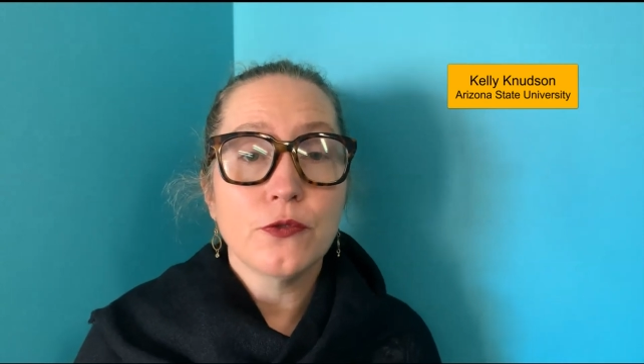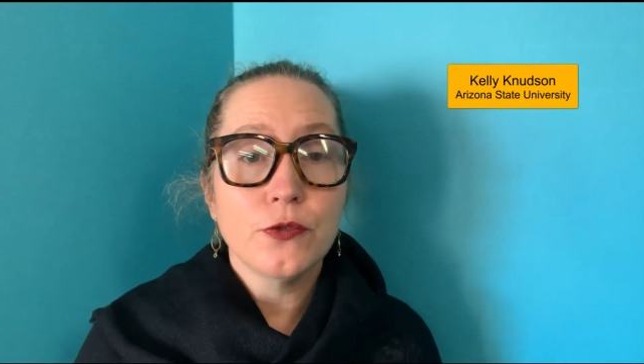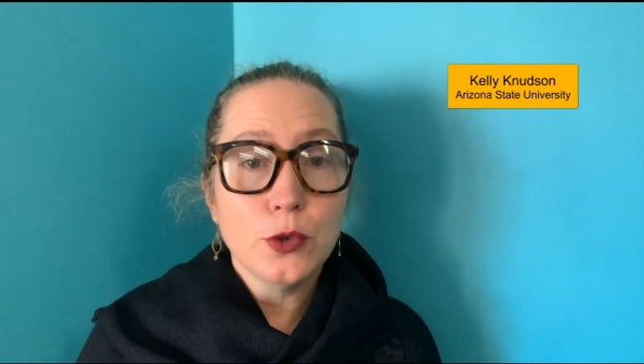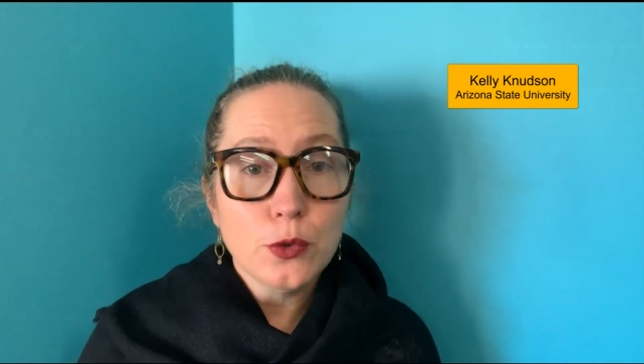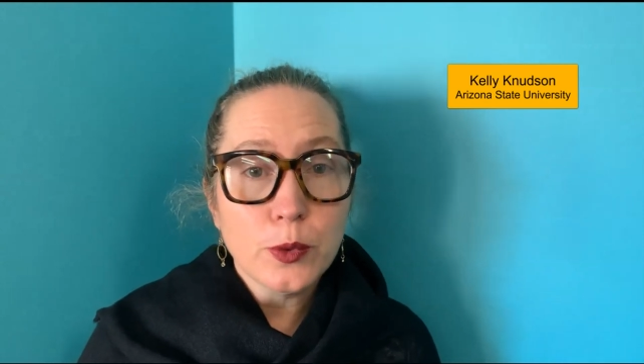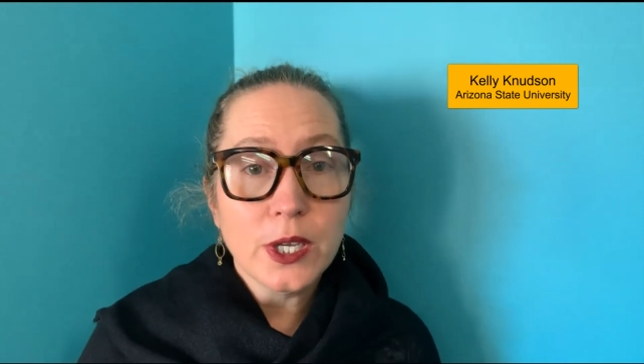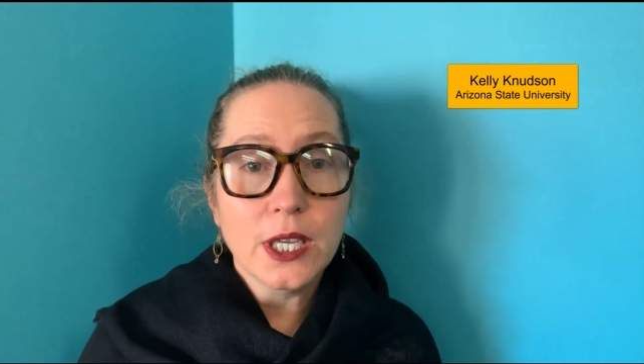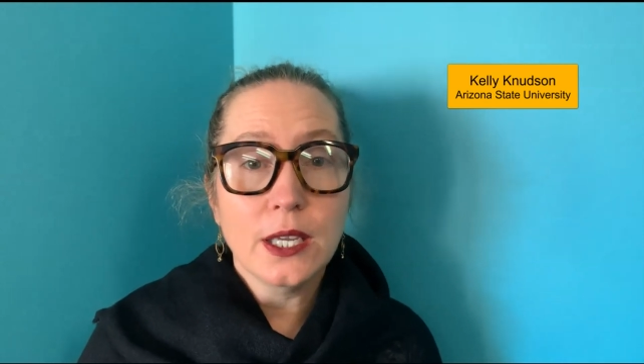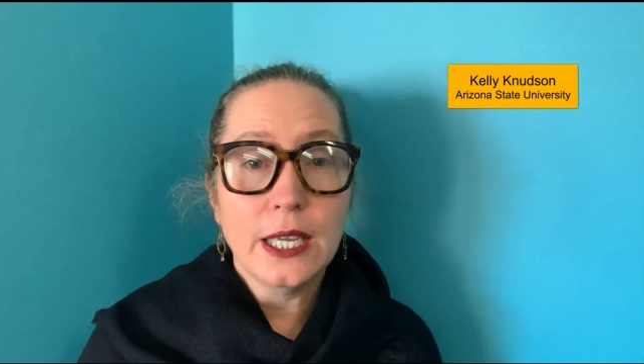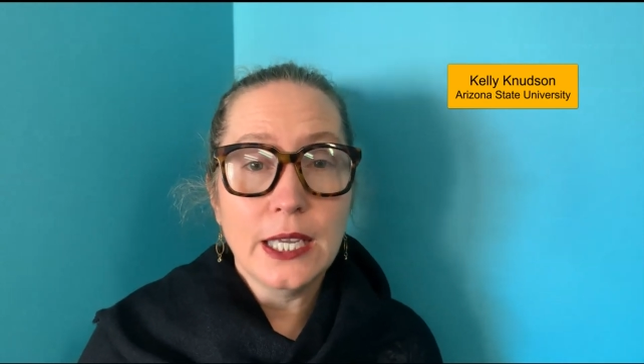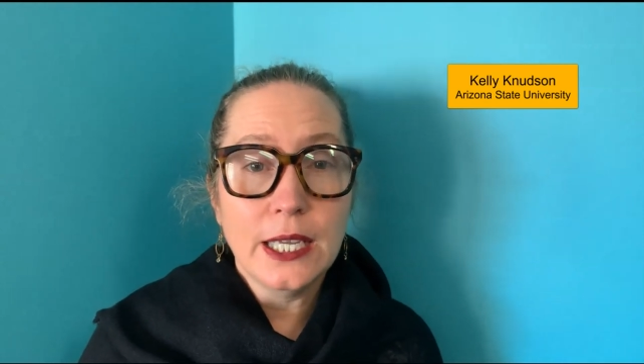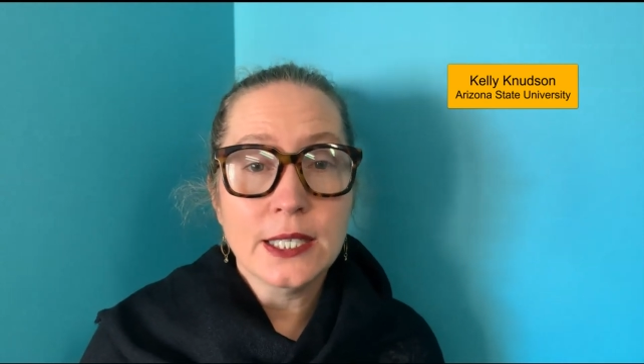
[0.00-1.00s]
food we
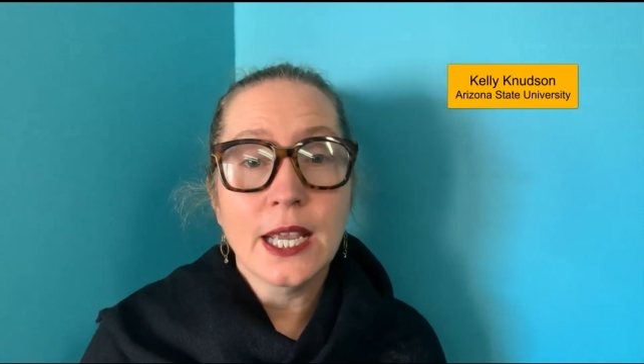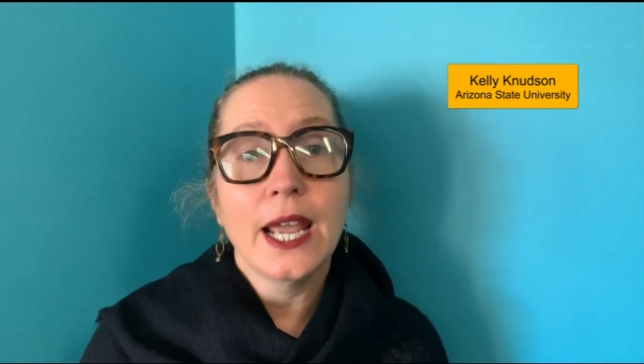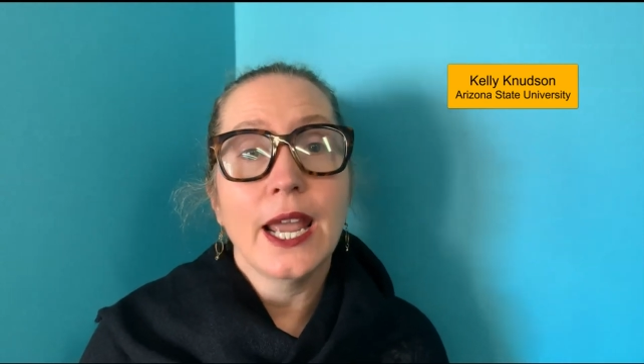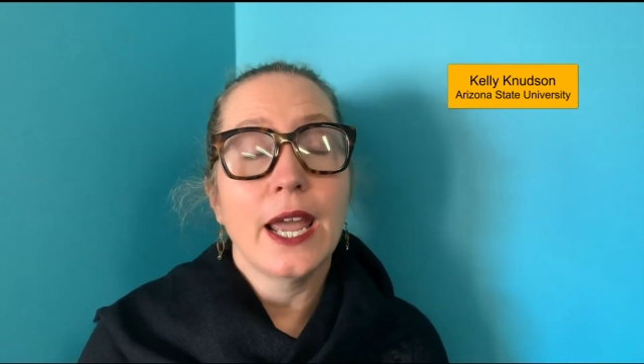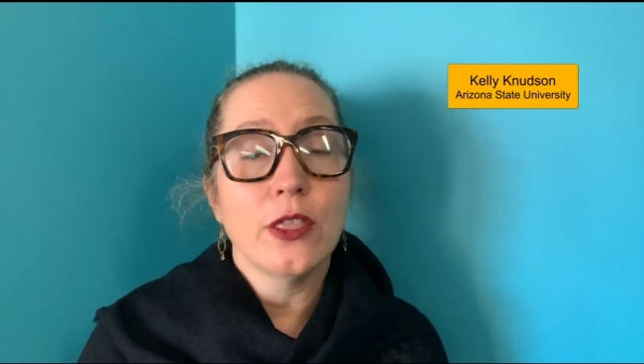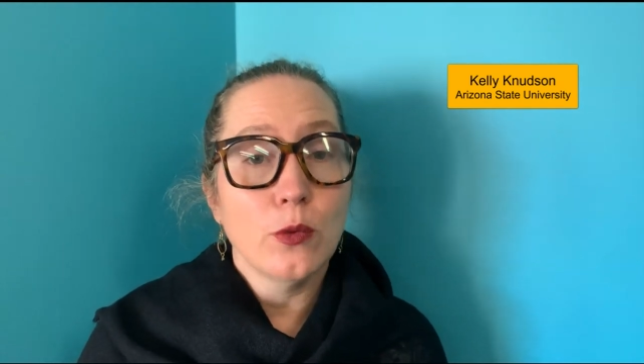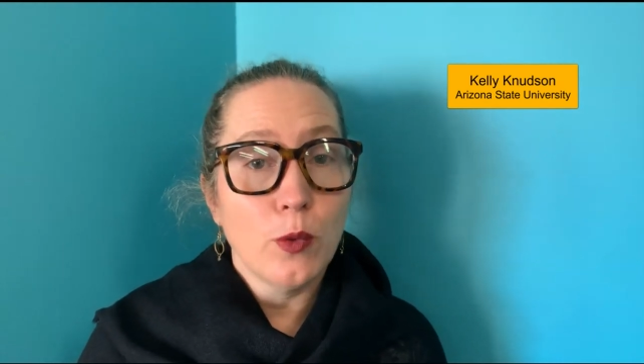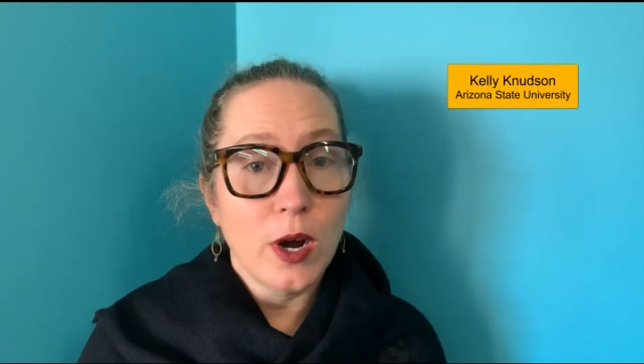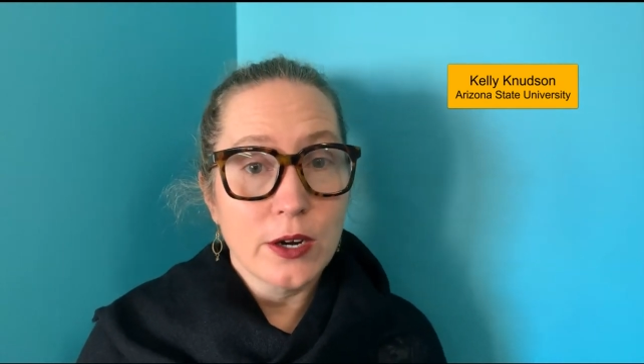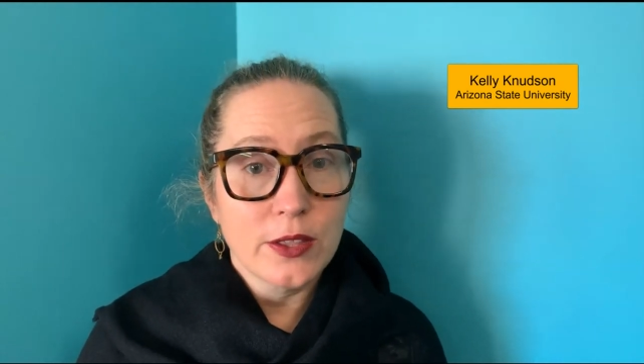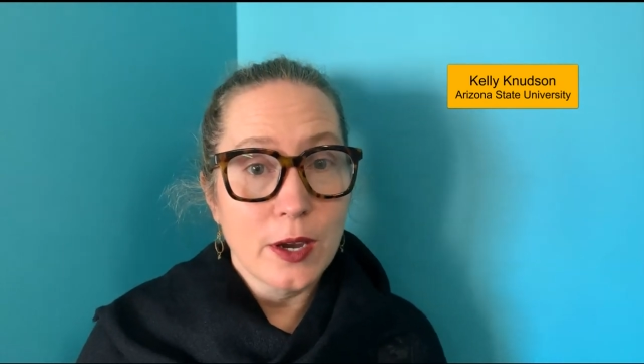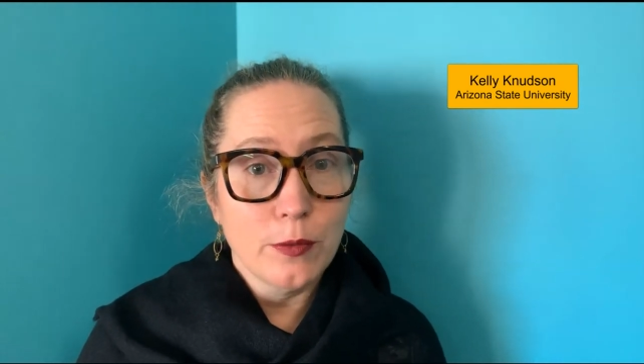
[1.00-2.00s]
eat and the
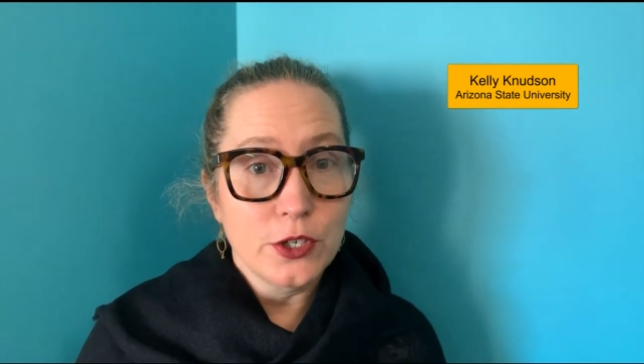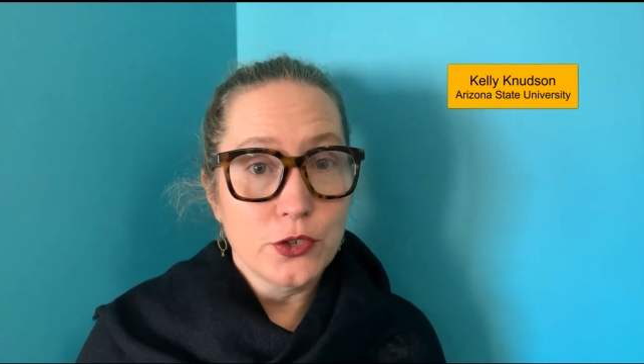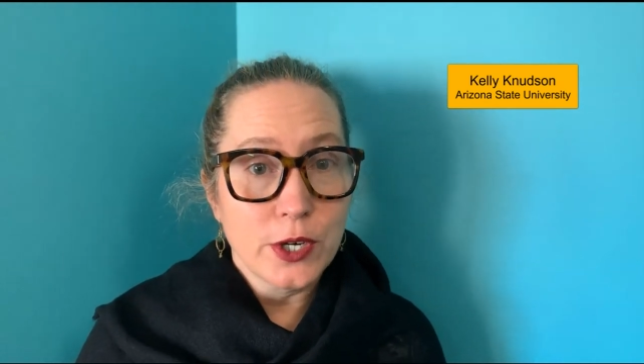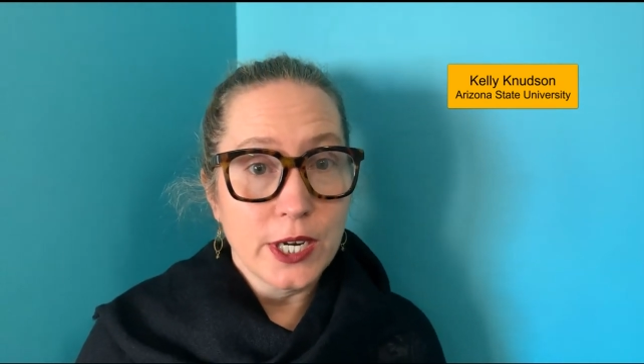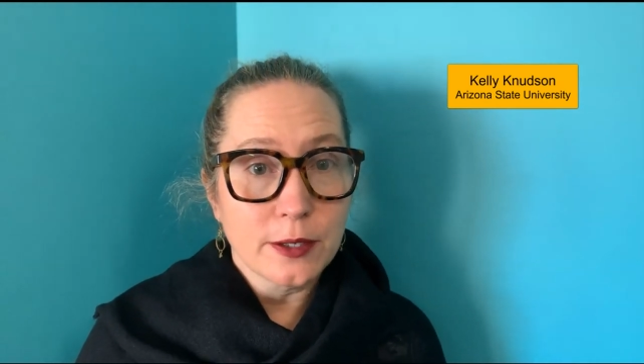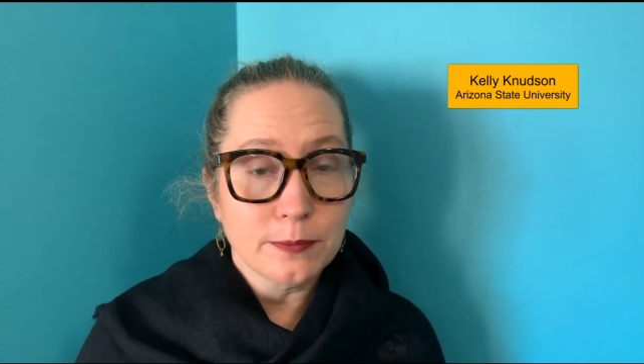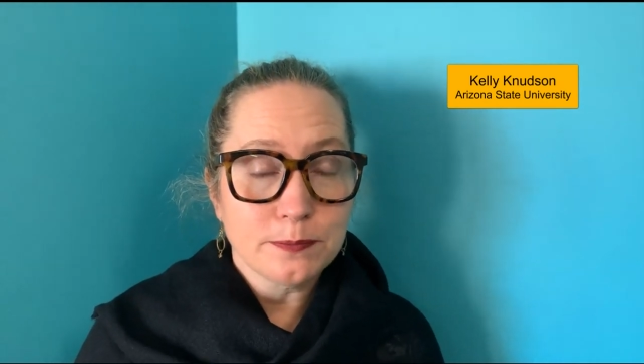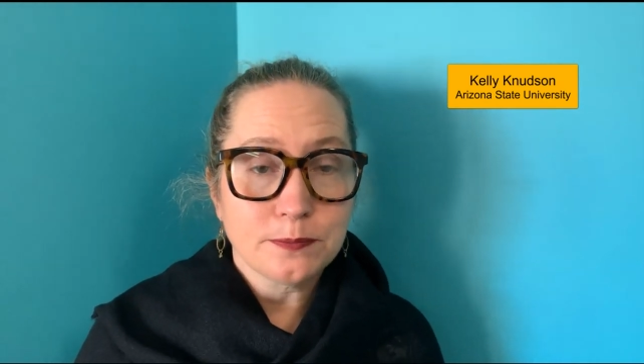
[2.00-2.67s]
water that we drink.